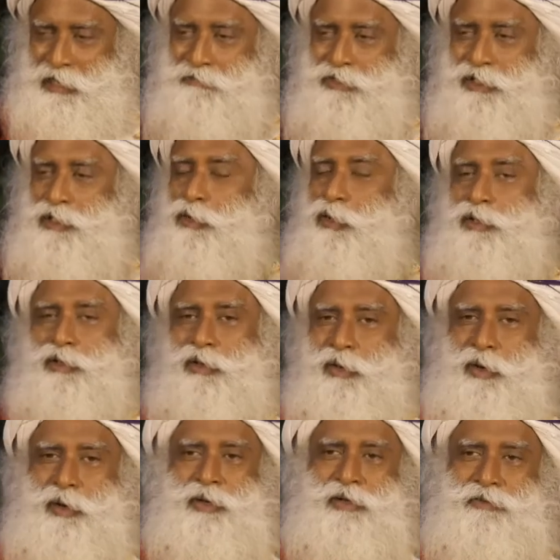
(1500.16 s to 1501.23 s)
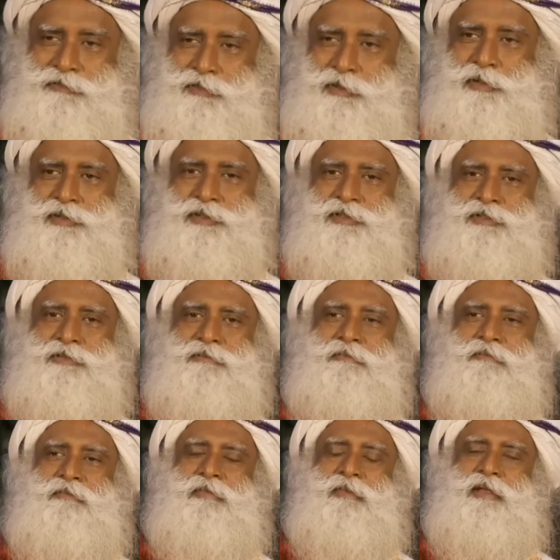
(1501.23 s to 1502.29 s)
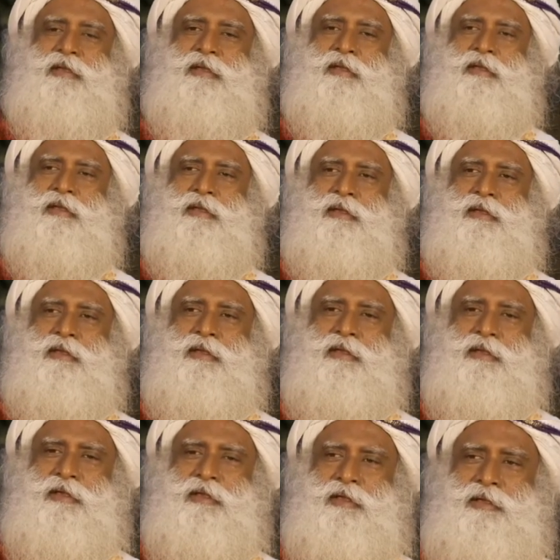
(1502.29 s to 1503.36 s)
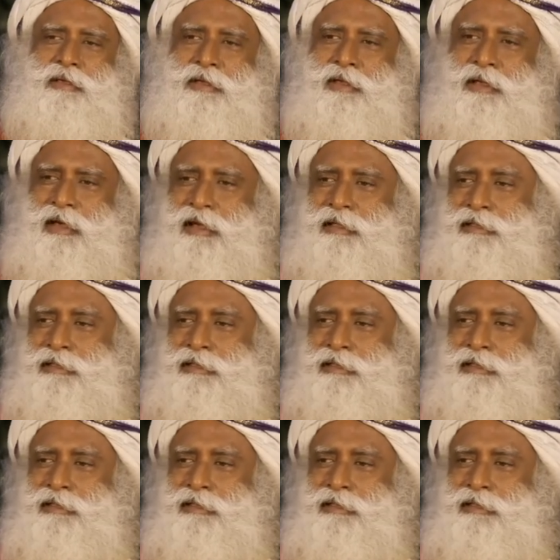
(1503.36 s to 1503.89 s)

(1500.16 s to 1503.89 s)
are not gone, of course. I